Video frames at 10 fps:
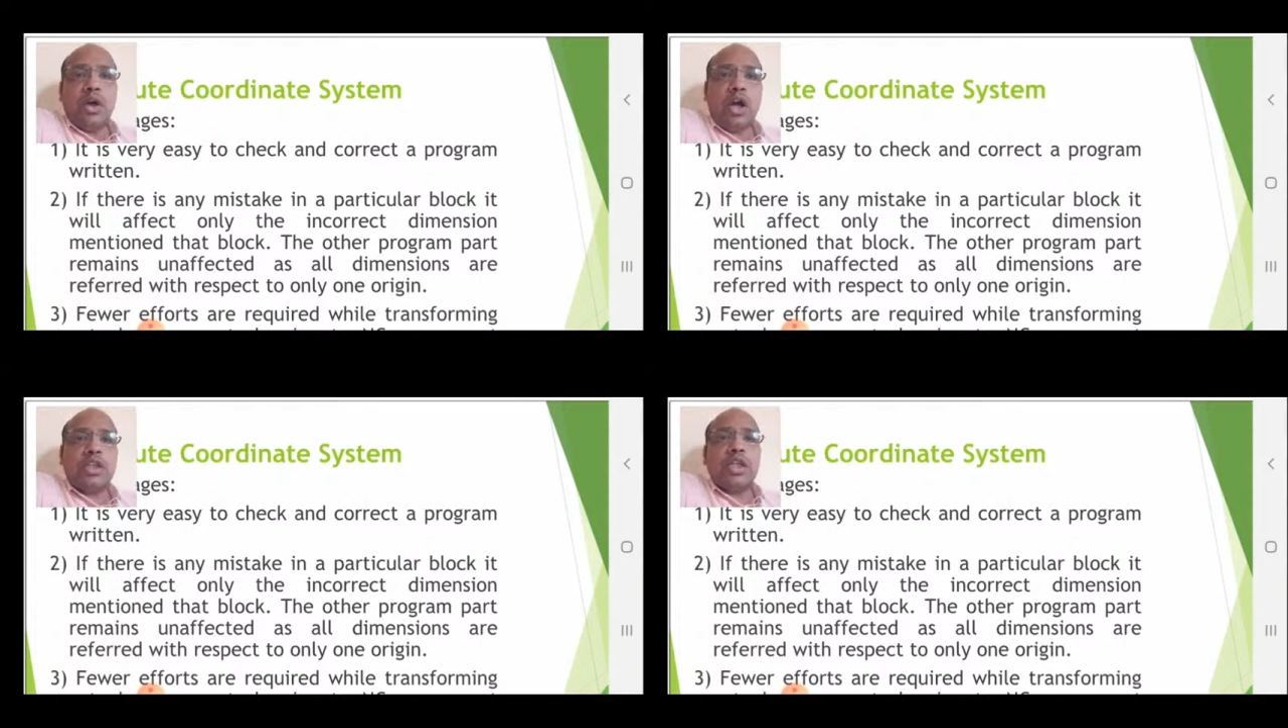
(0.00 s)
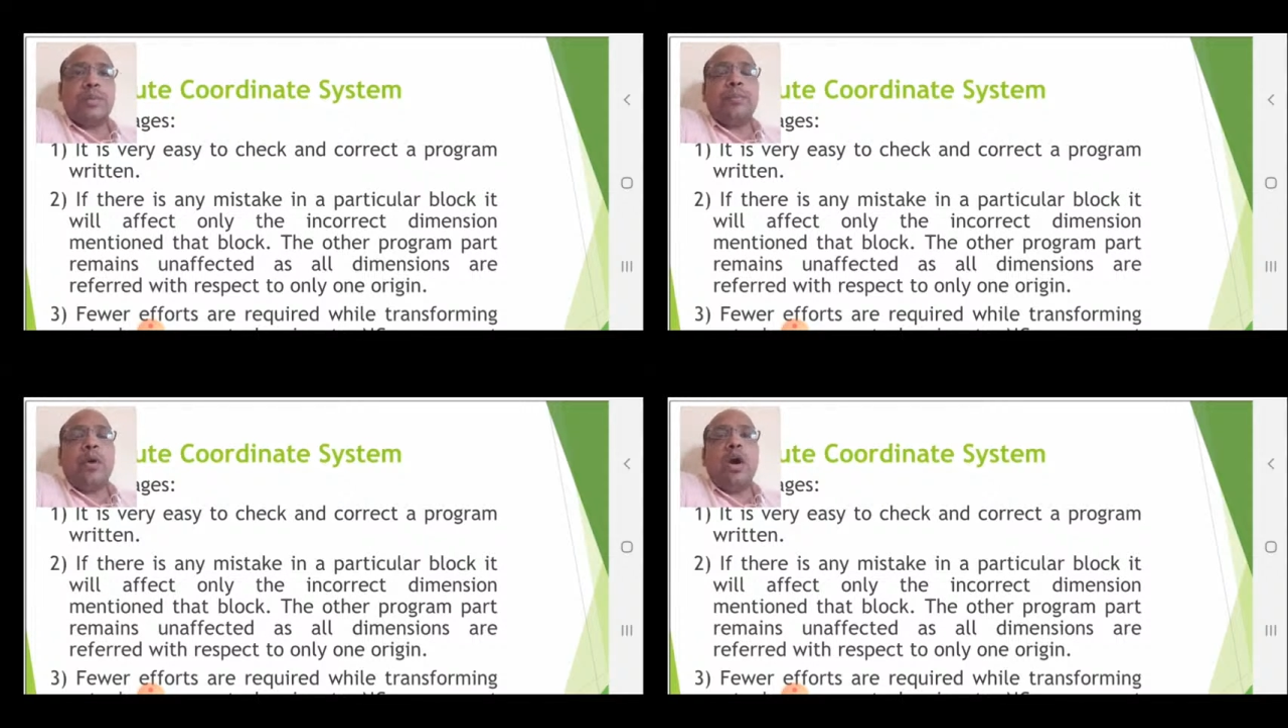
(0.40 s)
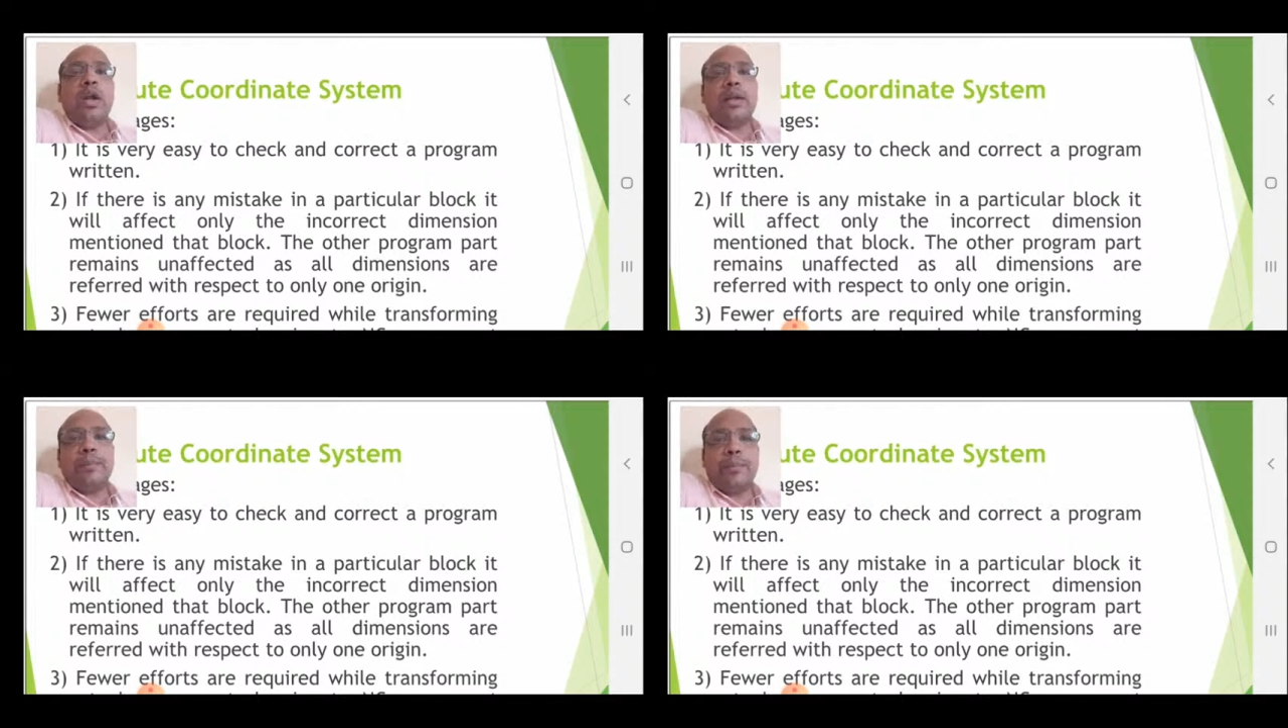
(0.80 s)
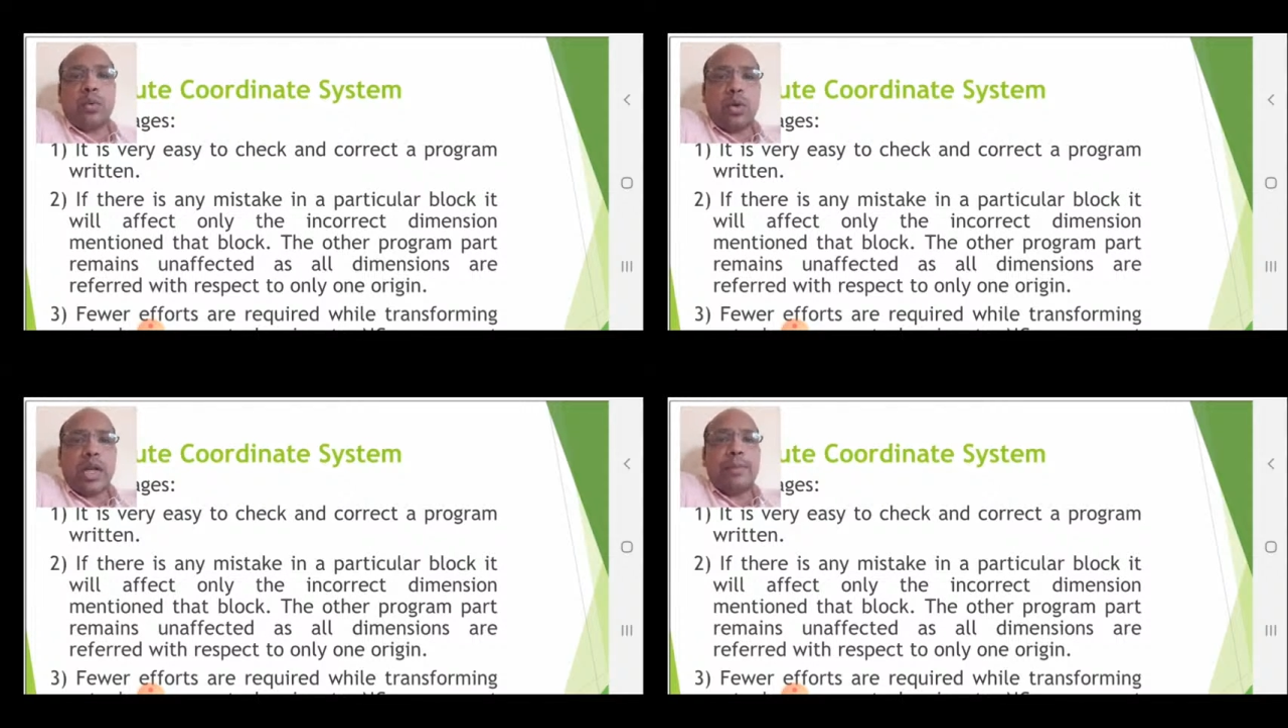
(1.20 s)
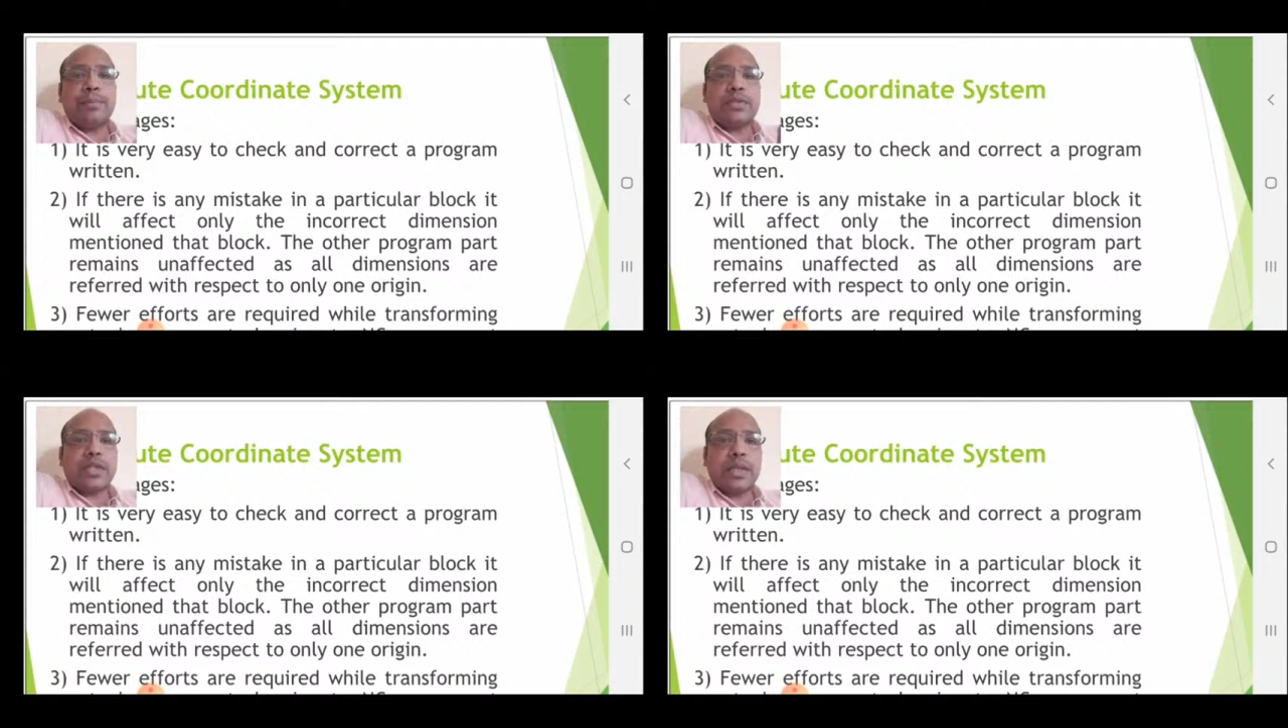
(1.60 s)
The other part
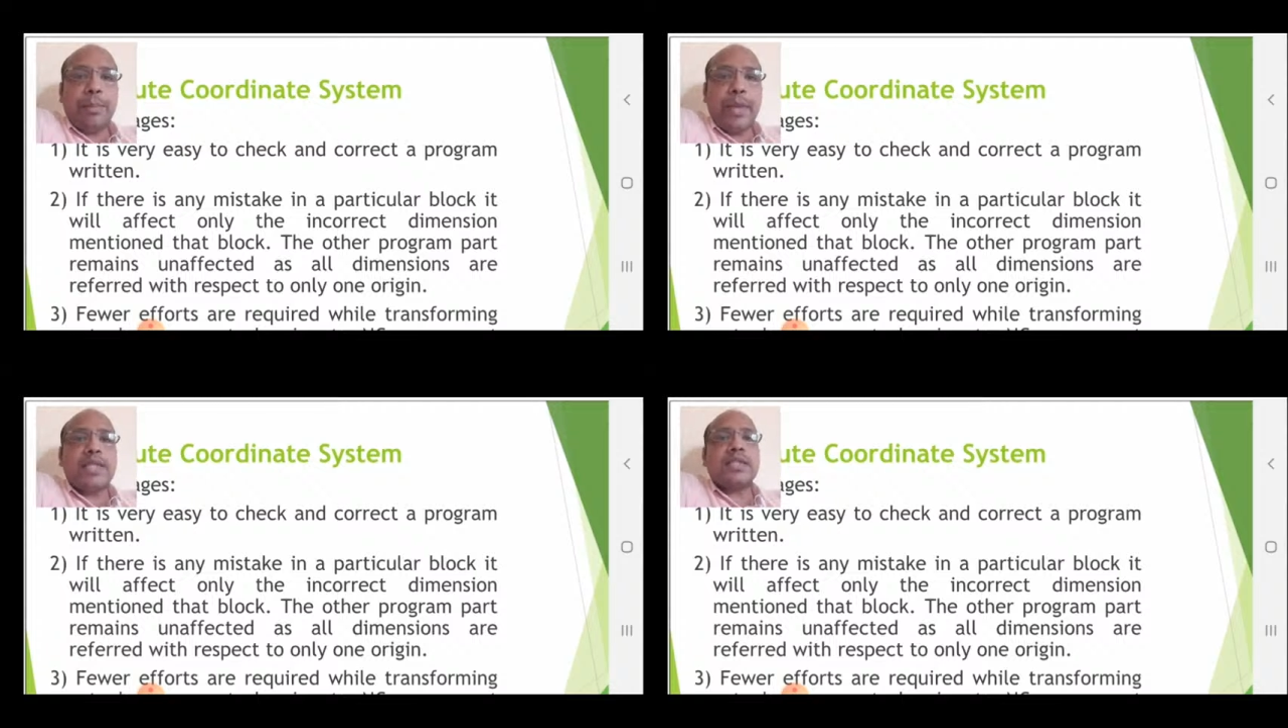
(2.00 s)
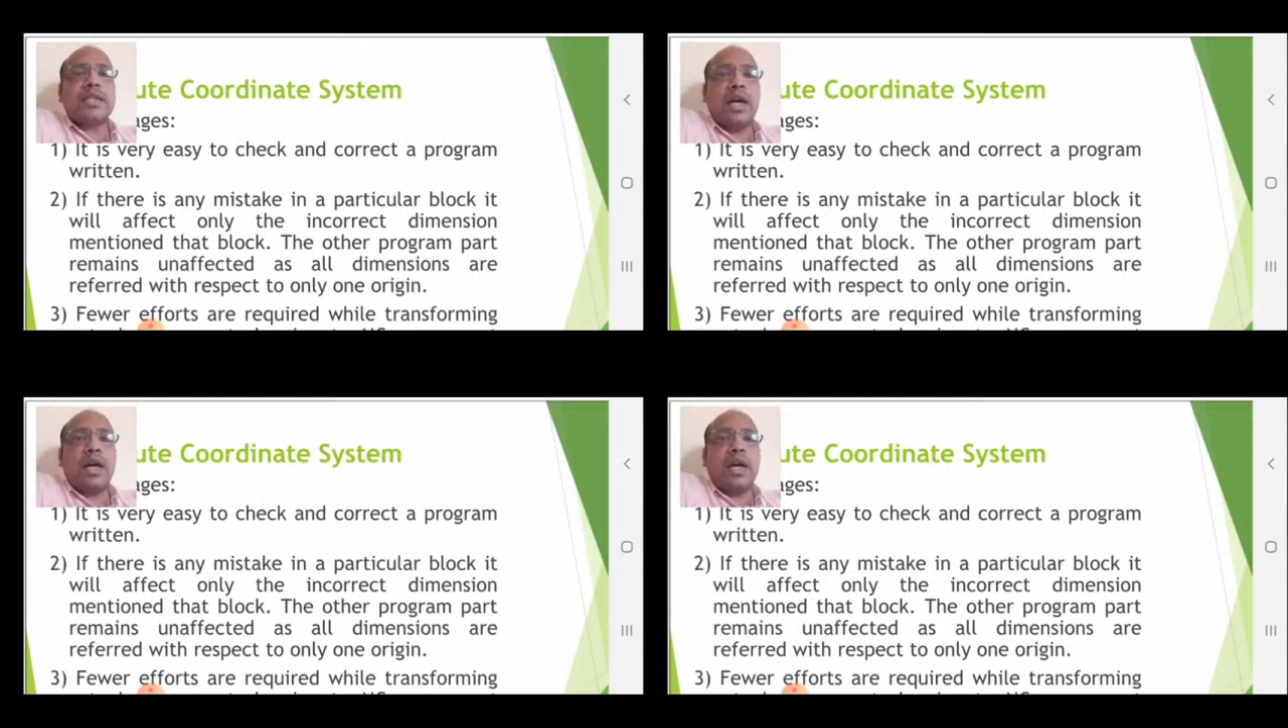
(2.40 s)
programs remains